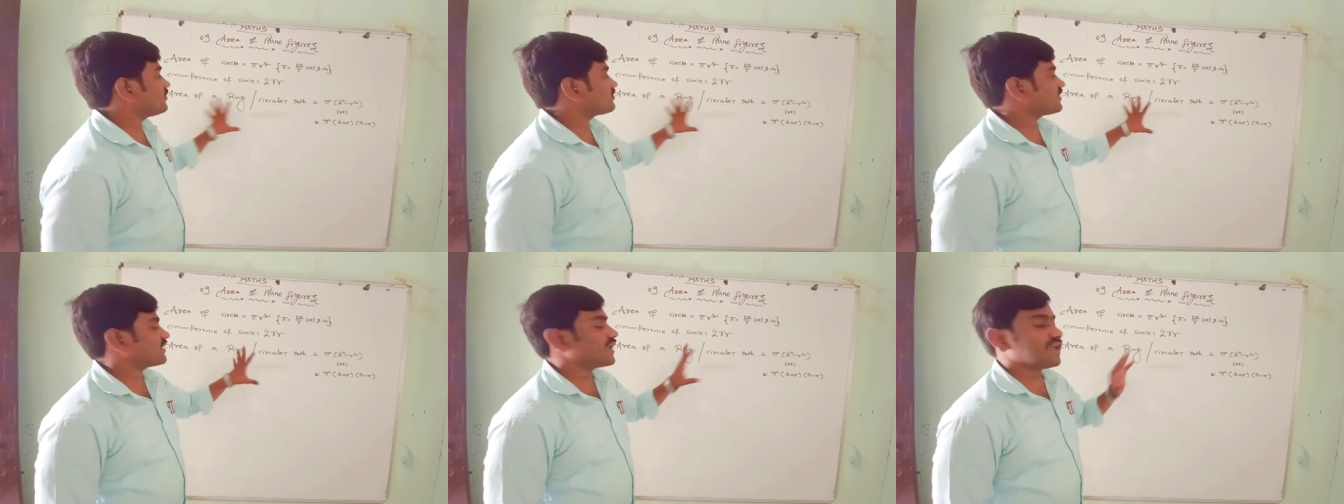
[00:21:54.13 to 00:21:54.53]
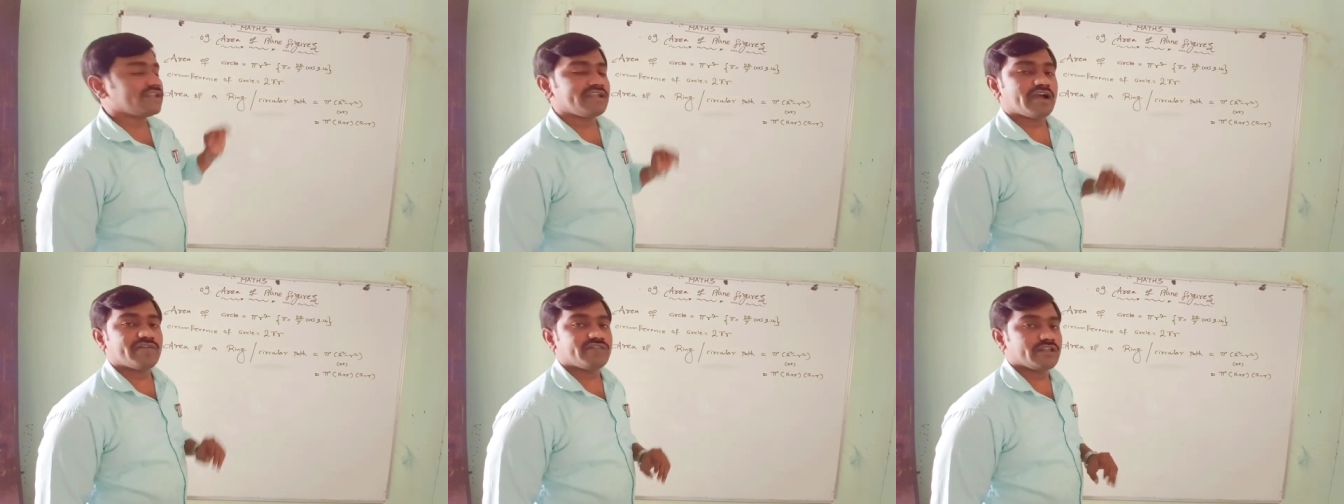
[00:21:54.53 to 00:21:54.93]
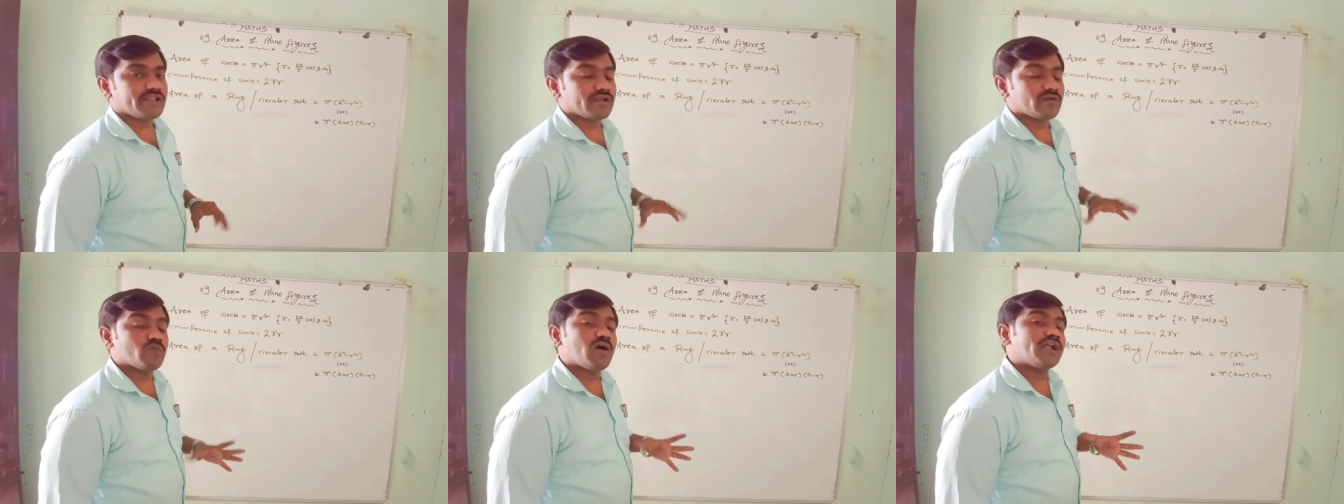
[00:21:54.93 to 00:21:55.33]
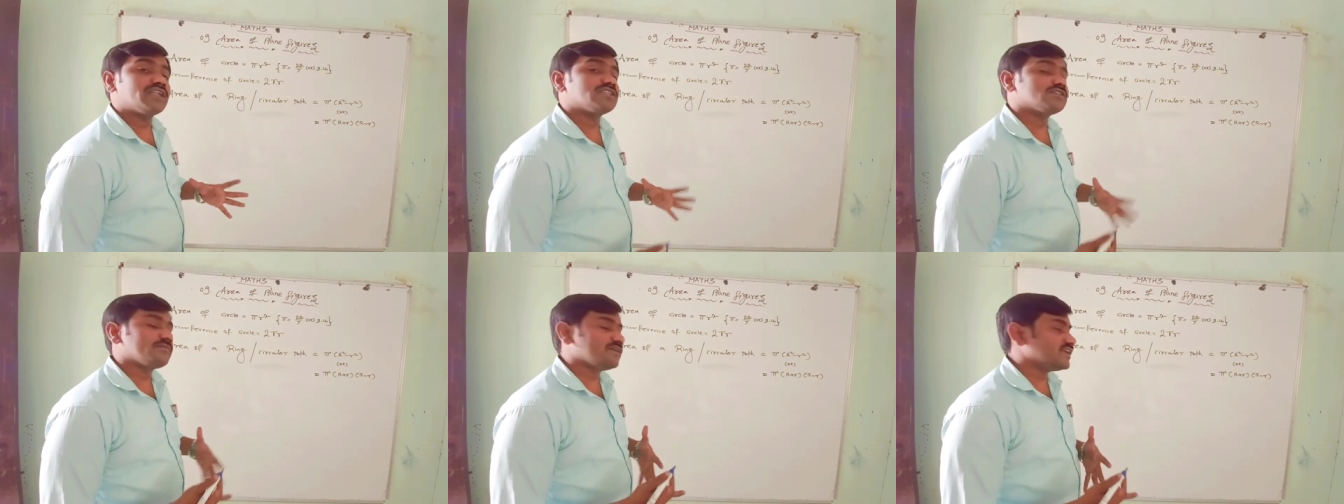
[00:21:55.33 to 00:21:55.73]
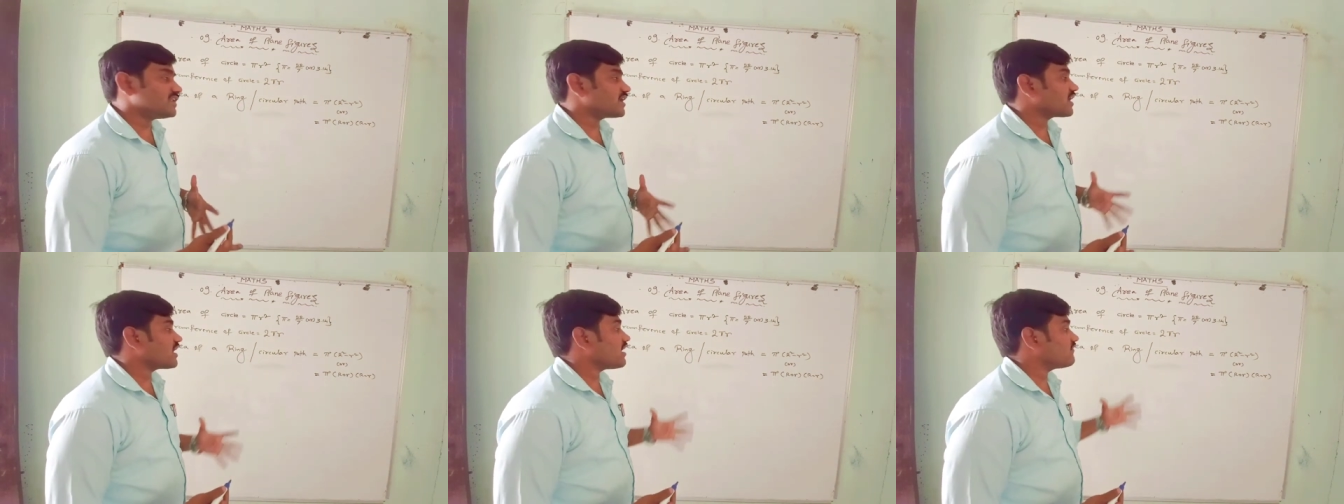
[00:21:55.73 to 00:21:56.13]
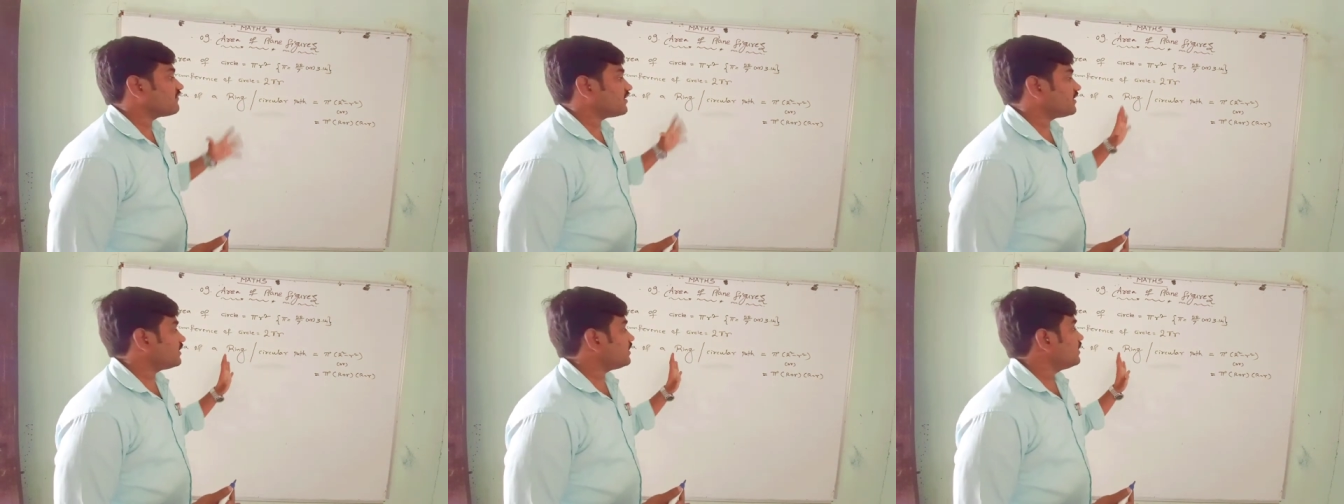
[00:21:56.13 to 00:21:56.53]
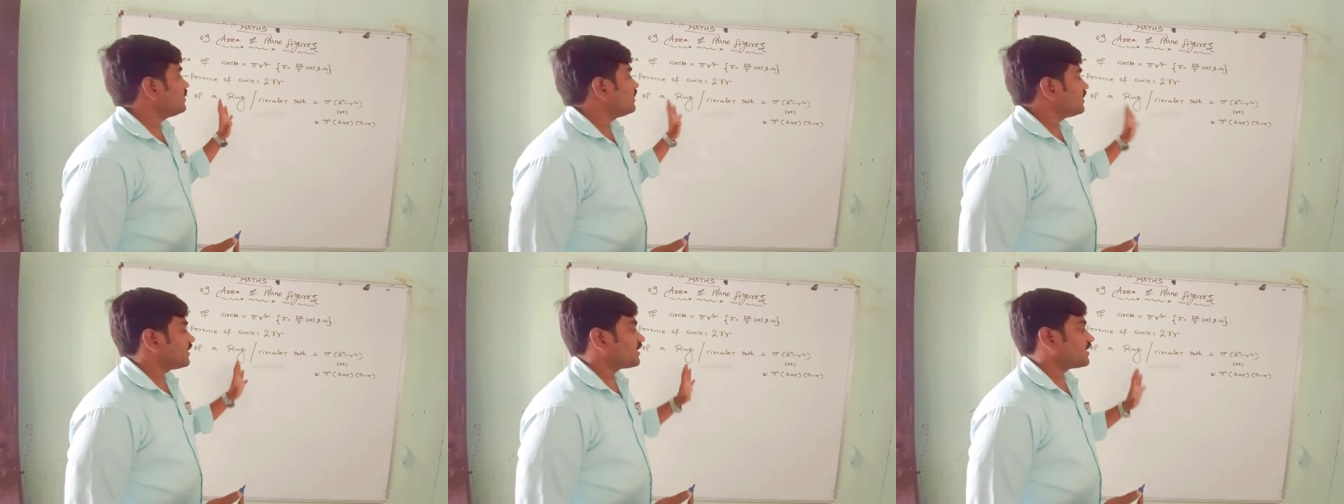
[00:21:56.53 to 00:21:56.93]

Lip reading: out the area of the ring. What is the meaning of a